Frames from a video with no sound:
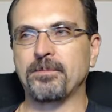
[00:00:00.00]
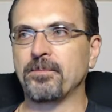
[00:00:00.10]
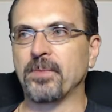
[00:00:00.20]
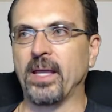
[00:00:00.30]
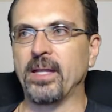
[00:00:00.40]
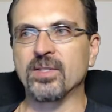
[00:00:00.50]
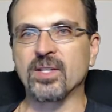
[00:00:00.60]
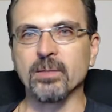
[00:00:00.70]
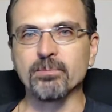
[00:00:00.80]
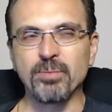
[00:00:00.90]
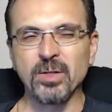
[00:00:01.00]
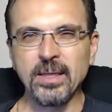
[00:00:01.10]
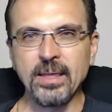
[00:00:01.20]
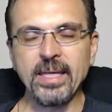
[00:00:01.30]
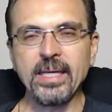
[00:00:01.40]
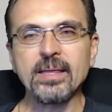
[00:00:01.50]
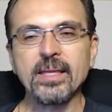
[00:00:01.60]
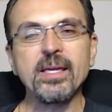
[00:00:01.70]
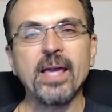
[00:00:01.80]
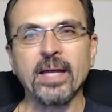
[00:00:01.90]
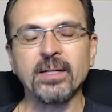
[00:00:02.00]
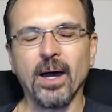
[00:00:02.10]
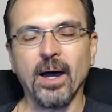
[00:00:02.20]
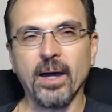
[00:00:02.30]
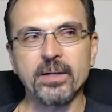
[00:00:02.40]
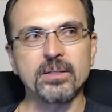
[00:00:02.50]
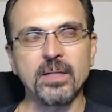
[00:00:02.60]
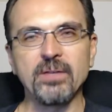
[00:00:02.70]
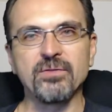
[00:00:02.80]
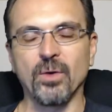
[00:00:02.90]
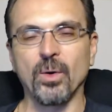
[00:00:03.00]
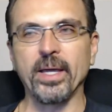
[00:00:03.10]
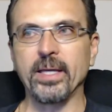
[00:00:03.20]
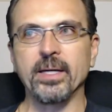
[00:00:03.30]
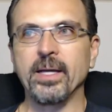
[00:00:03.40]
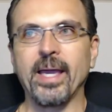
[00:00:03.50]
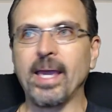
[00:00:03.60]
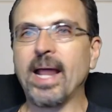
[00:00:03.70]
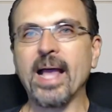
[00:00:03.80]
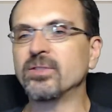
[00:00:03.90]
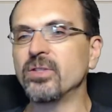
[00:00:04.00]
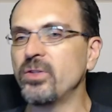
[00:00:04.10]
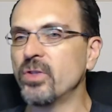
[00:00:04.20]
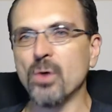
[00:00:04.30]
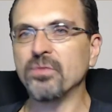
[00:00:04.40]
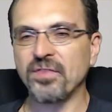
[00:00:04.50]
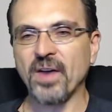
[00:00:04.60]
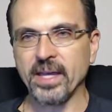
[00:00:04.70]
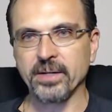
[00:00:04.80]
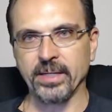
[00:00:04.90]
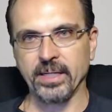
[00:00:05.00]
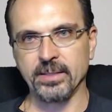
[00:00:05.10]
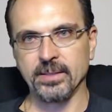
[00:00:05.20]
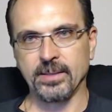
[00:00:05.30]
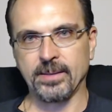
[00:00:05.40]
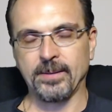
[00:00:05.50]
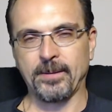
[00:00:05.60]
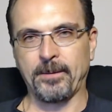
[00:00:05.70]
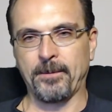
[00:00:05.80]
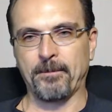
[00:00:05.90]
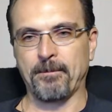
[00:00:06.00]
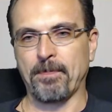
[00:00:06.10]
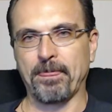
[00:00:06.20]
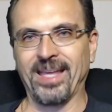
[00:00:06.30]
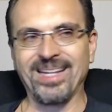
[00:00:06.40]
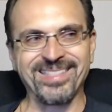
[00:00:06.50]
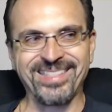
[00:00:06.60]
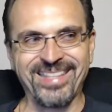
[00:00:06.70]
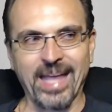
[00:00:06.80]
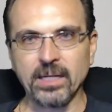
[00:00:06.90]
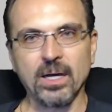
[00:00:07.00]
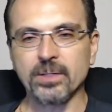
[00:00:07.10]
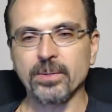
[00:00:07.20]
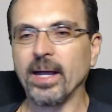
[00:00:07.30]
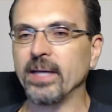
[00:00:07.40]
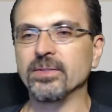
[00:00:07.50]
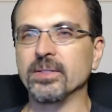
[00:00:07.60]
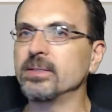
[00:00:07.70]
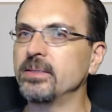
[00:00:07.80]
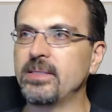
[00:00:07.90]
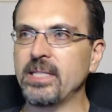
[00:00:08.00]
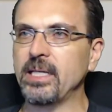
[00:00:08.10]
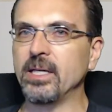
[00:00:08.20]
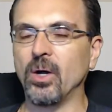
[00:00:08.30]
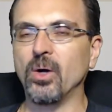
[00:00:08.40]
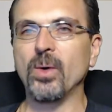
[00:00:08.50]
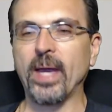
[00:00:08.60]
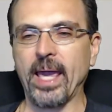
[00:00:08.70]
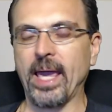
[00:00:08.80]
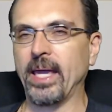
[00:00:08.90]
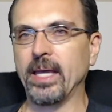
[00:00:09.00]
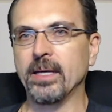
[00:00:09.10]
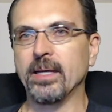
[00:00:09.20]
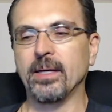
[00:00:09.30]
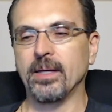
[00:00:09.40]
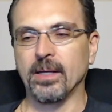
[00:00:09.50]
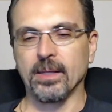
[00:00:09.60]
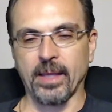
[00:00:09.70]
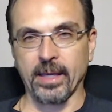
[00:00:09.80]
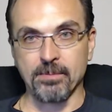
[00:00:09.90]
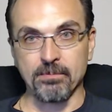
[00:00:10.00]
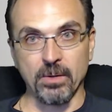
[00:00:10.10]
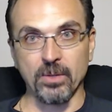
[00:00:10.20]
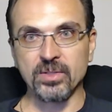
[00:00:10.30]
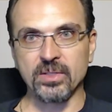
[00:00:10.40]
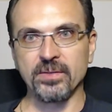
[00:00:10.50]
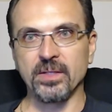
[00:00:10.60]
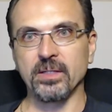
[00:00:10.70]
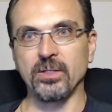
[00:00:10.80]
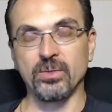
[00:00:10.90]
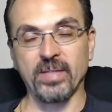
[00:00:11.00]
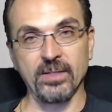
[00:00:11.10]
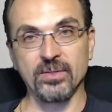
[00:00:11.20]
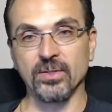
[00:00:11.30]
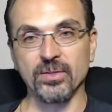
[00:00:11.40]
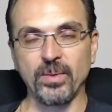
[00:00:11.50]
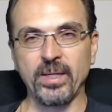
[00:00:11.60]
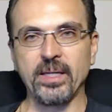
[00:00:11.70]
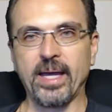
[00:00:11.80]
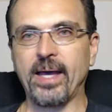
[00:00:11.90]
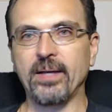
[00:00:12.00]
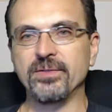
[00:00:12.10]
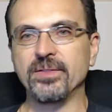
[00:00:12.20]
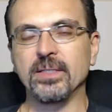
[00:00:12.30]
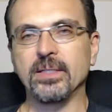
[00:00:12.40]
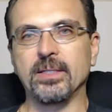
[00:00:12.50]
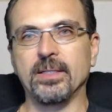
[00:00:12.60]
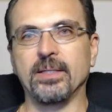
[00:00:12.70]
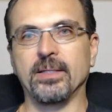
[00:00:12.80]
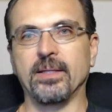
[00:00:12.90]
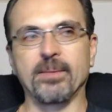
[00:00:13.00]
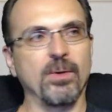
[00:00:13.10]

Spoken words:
It is completely and utterly void. It has no fire in it. It is dead on arrival. DOA. Like most of the utensils we have, like